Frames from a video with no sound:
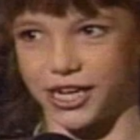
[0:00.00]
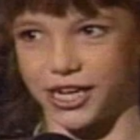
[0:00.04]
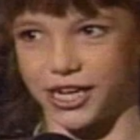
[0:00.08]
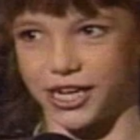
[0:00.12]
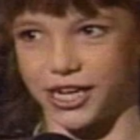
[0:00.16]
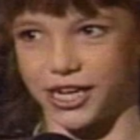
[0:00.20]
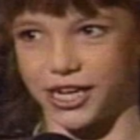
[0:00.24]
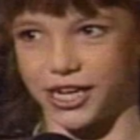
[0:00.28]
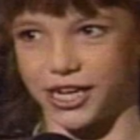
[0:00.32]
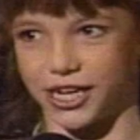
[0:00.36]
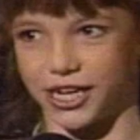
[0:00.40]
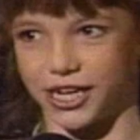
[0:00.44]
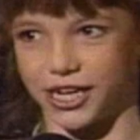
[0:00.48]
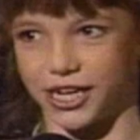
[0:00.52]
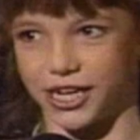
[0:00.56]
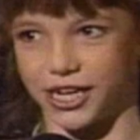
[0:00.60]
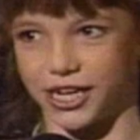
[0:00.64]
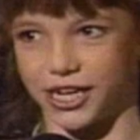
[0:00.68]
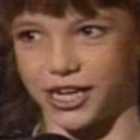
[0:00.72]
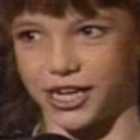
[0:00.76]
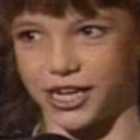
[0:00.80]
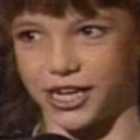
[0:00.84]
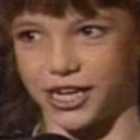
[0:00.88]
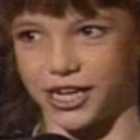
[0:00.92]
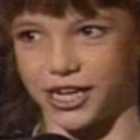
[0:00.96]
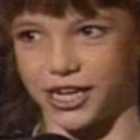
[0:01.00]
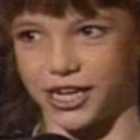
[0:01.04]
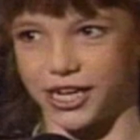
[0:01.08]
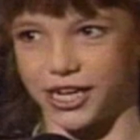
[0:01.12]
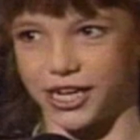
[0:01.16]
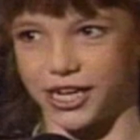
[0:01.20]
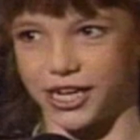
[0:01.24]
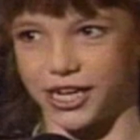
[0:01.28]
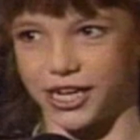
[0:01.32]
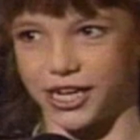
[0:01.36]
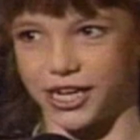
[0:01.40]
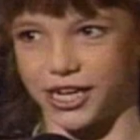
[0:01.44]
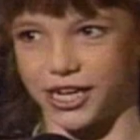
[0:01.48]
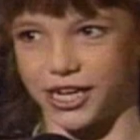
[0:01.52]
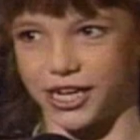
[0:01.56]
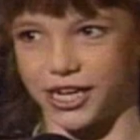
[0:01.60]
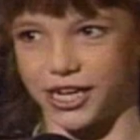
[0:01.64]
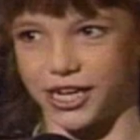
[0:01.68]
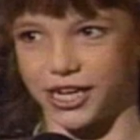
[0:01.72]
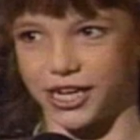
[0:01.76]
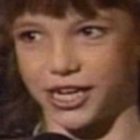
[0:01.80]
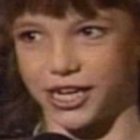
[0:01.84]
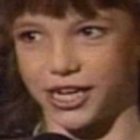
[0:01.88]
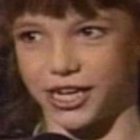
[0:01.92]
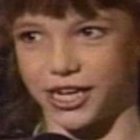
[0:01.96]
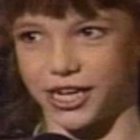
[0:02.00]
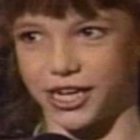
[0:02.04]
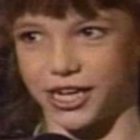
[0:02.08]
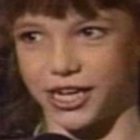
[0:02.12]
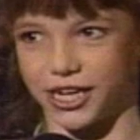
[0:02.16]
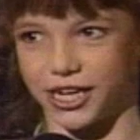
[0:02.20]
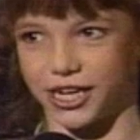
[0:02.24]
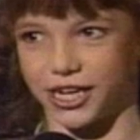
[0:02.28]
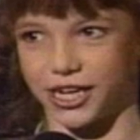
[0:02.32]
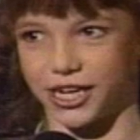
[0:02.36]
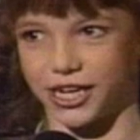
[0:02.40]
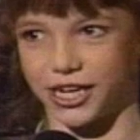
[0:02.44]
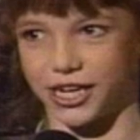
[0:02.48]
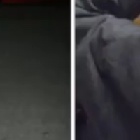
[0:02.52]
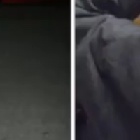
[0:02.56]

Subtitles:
(not speaking)